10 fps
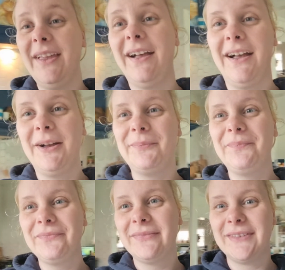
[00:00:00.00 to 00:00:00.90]

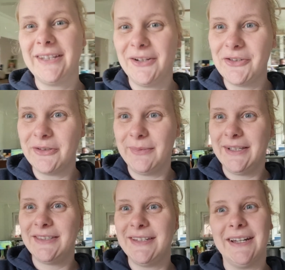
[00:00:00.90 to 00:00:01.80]
That also
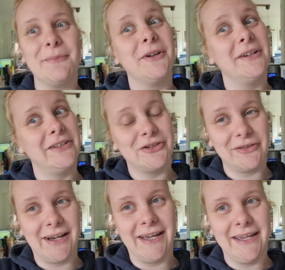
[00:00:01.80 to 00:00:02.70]
means that I'm gonna
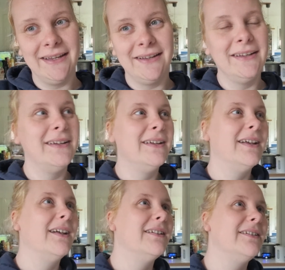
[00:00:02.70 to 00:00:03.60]
try
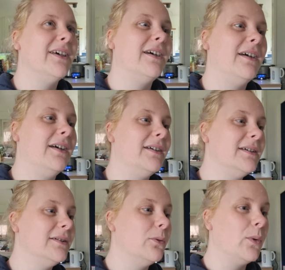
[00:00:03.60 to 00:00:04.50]
the
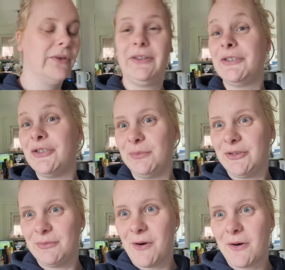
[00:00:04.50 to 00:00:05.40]
wonton soup
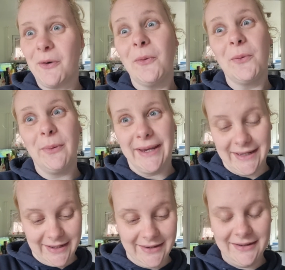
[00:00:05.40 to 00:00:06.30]
tomorrow
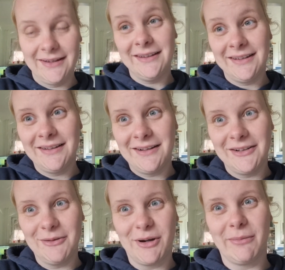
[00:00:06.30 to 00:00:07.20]
with
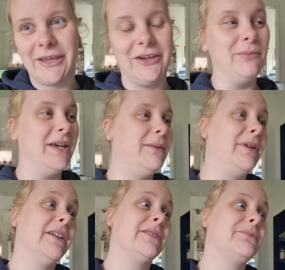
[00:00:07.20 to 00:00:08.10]
the barbecue meat
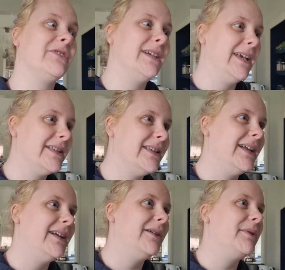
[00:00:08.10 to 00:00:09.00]
because I'm really
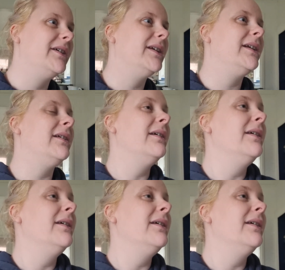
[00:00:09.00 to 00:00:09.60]
excited about it.